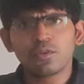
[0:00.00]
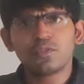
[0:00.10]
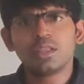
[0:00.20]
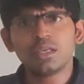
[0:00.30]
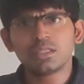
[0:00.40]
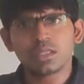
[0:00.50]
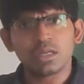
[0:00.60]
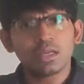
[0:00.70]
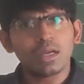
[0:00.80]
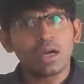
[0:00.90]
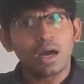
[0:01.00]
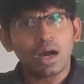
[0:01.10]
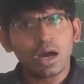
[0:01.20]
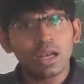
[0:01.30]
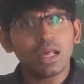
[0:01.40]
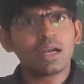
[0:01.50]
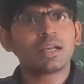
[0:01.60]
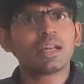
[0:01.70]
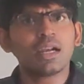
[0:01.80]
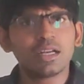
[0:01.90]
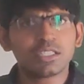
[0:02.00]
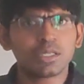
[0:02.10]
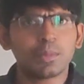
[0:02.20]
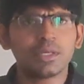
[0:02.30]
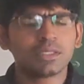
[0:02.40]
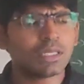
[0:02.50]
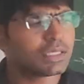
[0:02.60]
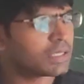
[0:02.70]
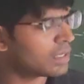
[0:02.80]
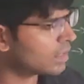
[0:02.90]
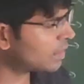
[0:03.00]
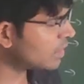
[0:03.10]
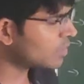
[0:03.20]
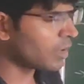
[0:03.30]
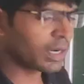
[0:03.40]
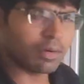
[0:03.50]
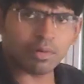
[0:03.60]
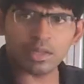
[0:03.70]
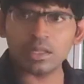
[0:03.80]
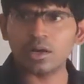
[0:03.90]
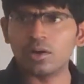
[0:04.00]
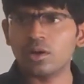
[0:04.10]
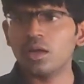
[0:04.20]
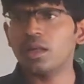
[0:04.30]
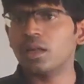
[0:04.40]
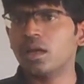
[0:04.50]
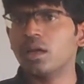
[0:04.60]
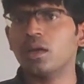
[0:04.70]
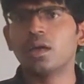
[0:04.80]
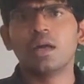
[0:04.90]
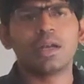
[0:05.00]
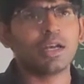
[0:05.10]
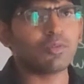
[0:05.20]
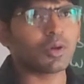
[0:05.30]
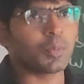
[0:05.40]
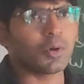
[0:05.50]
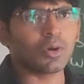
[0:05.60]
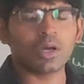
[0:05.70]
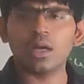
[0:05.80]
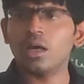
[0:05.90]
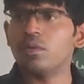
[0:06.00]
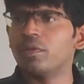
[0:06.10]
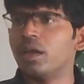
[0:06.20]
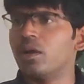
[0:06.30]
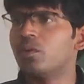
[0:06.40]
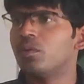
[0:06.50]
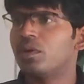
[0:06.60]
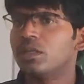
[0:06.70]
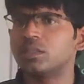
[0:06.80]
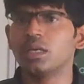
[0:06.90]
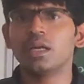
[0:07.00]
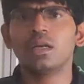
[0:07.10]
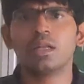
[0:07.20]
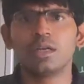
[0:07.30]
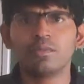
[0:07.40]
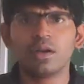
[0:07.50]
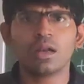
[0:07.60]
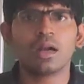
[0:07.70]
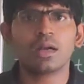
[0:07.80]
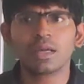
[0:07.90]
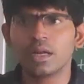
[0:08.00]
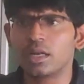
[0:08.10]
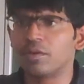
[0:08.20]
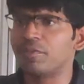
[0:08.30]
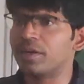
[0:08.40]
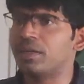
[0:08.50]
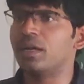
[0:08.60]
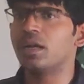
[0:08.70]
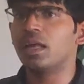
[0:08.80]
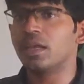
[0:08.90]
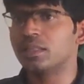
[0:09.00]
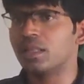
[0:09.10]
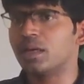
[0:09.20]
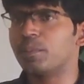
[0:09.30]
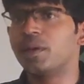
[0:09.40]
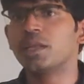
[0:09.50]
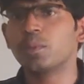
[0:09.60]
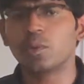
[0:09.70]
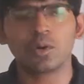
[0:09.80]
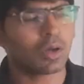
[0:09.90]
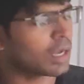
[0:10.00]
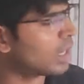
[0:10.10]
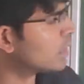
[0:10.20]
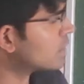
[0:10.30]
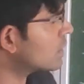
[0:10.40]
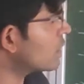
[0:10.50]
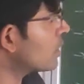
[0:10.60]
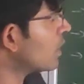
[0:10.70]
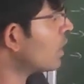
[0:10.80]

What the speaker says: of these all electrical disturbances, this whatever the control area network protocol we have designed, it will not get affected like the remaining protocols.